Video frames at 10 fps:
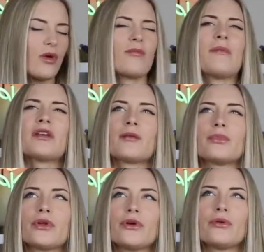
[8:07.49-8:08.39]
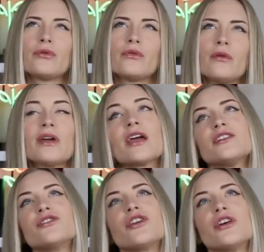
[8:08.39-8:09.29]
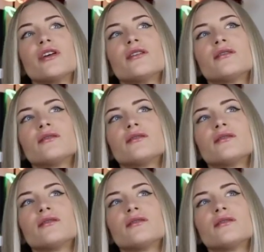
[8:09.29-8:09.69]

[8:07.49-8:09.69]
Oh, maybe not blue. I mean, I guess you could.